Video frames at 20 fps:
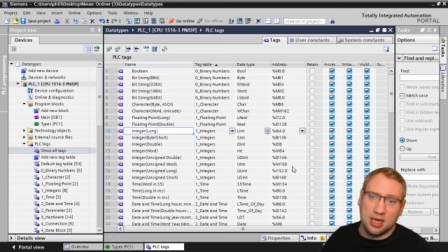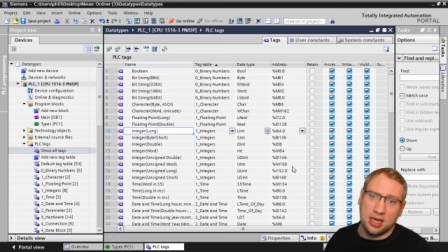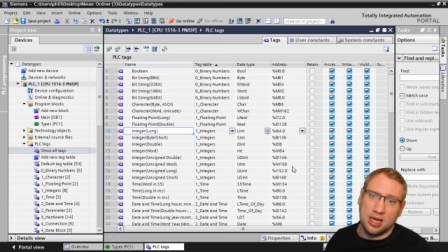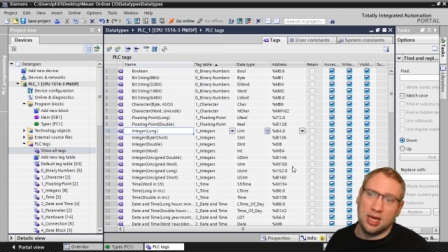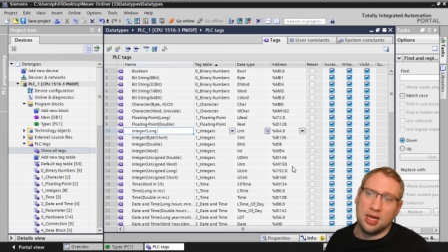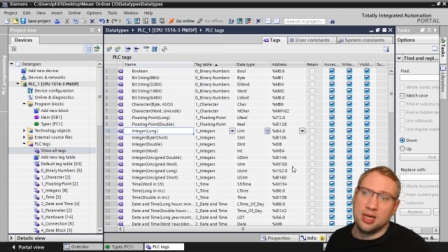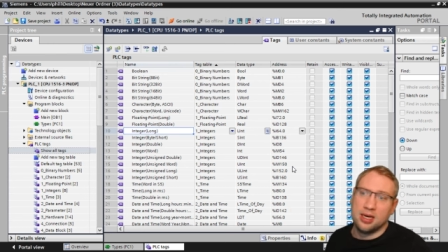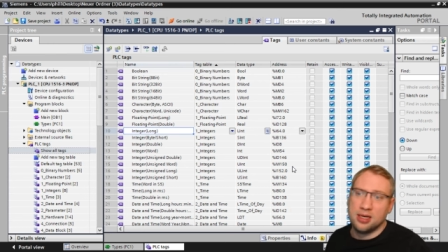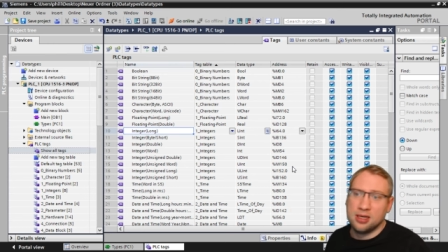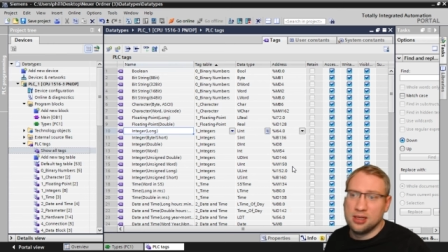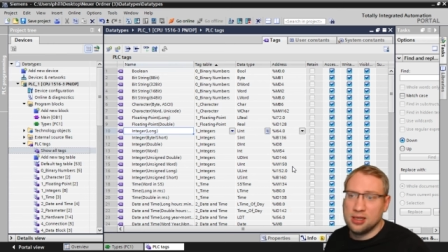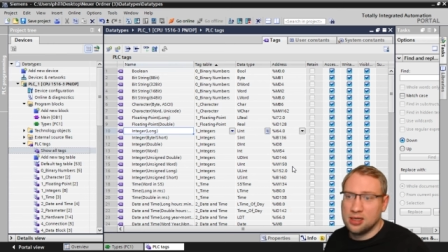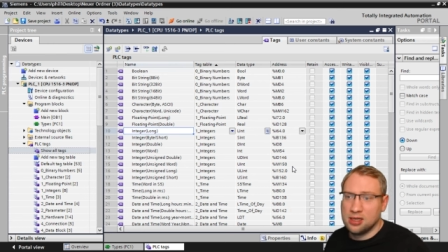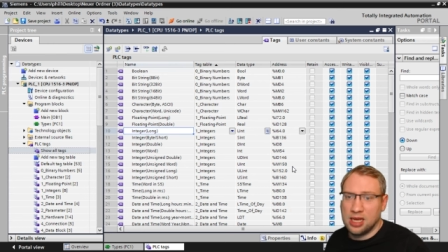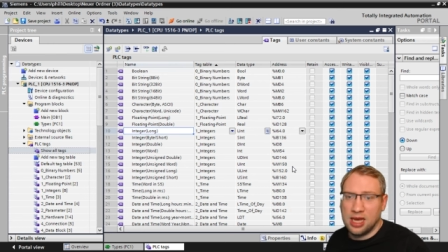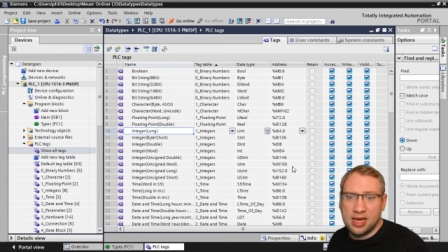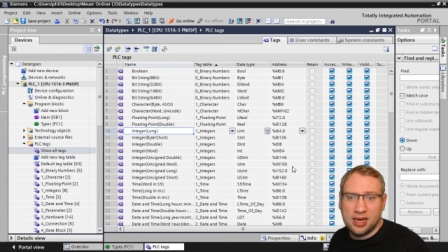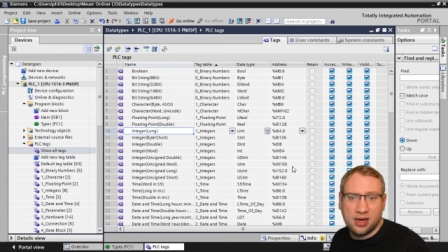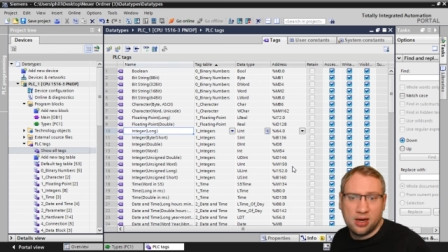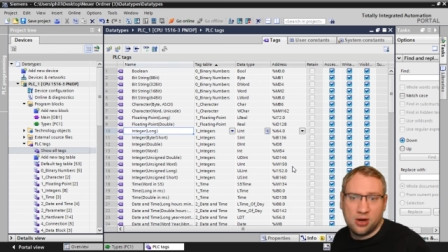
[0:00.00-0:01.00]
an
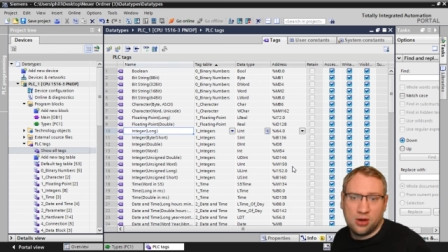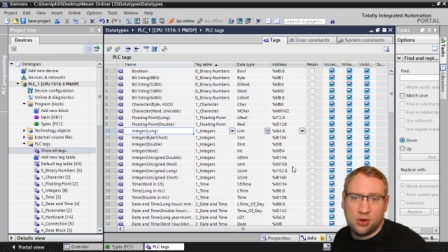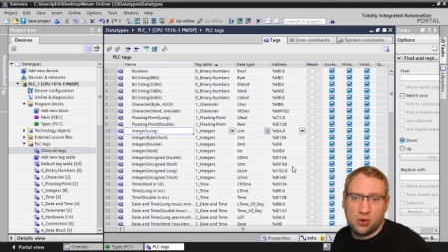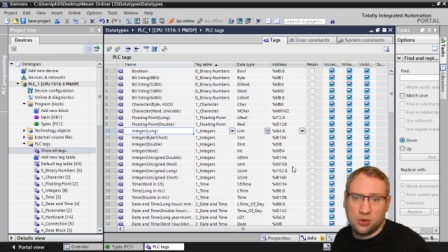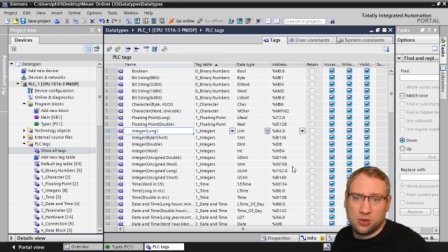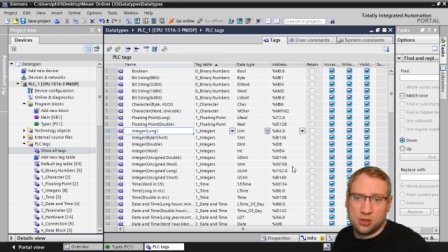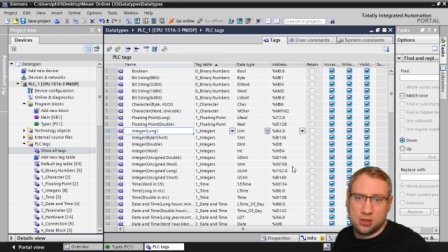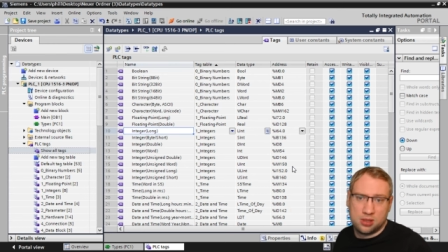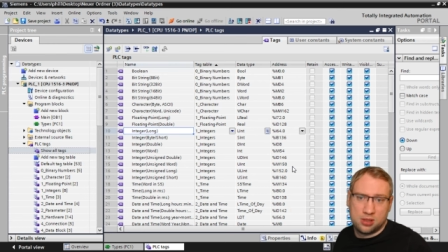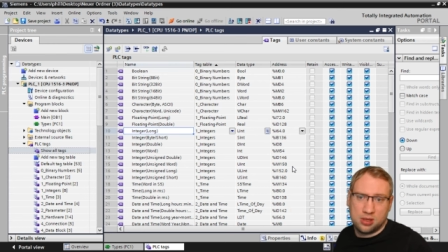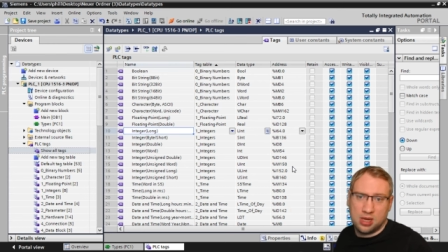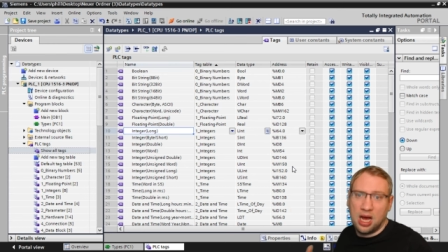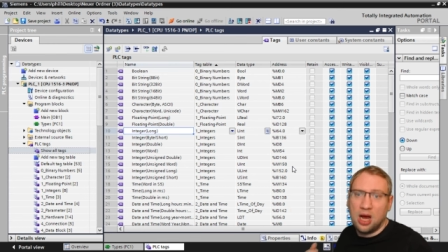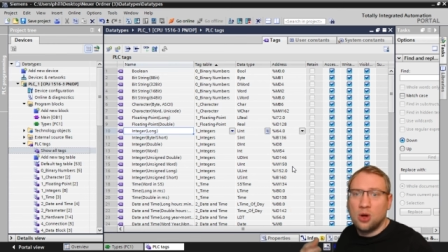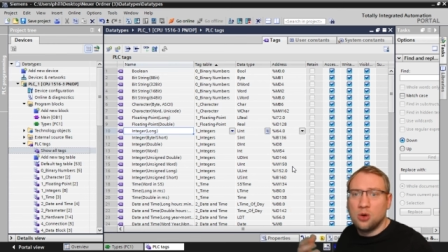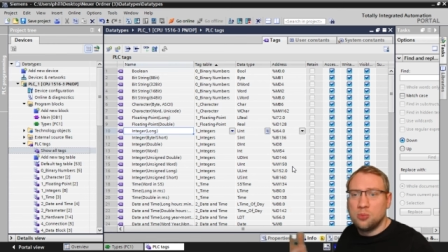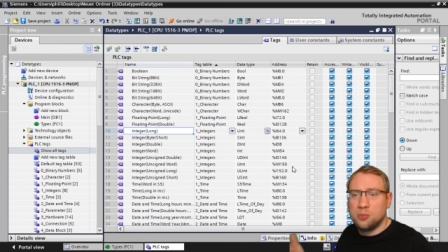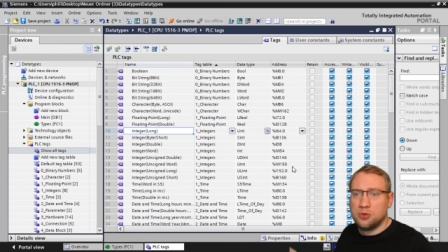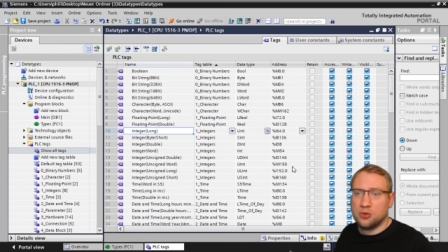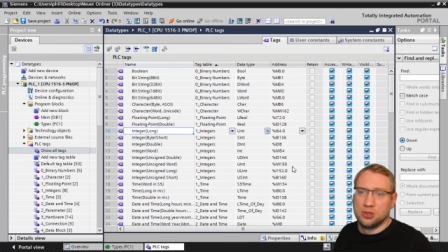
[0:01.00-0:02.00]
analog
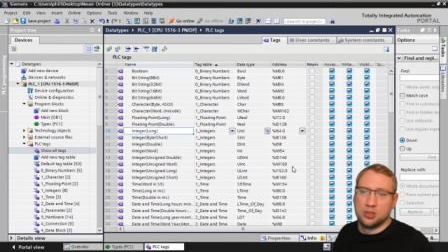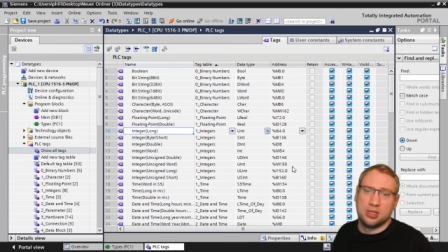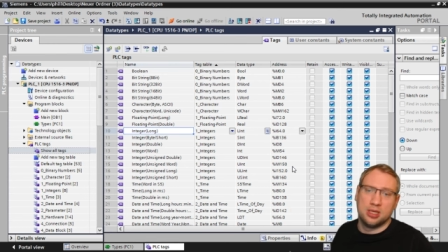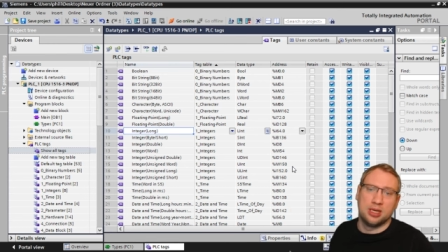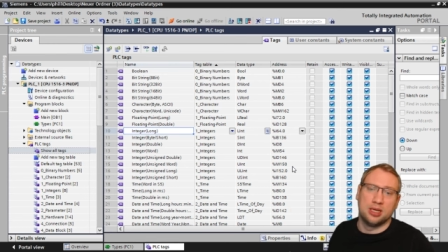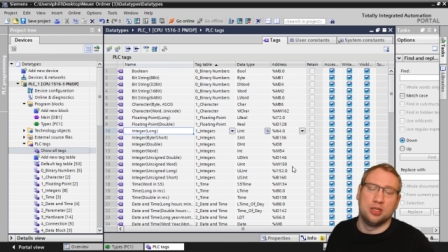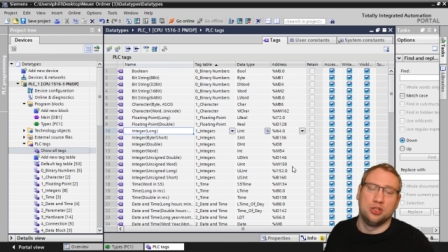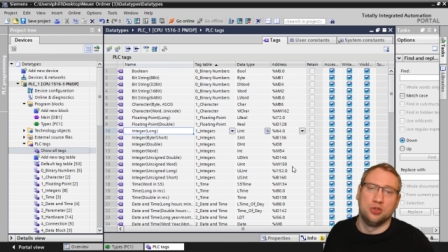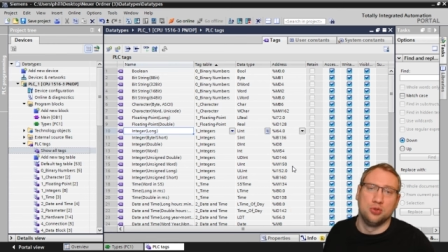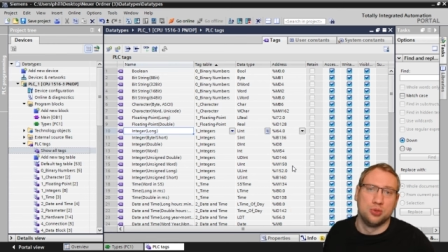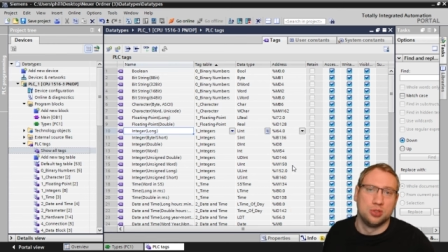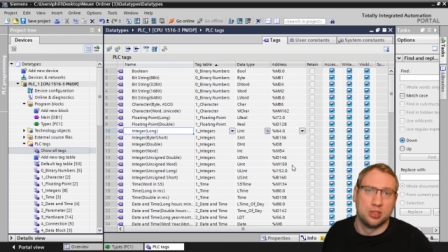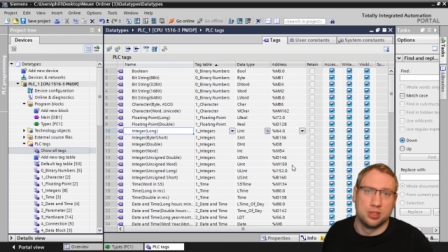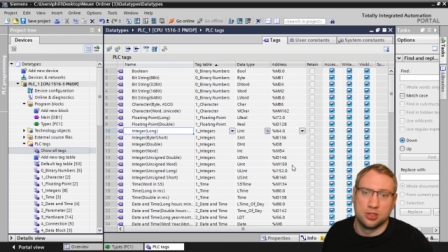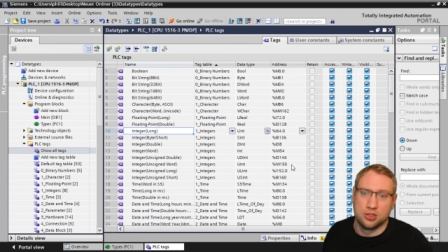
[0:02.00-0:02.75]
output they're using.